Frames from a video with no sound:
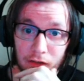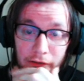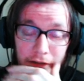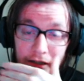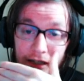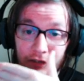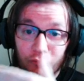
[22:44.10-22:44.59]

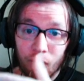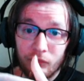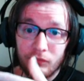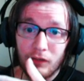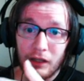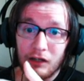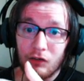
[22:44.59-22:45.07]
And
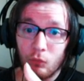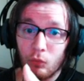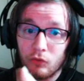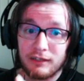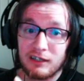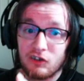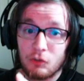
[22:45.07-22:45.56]
I
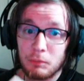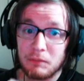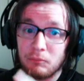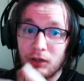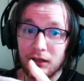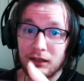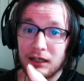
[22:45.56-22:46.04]
want that to
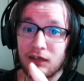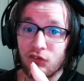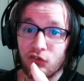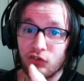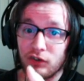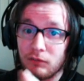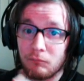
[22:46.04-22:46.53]
be my
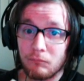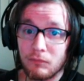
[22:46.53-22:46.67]
legacy.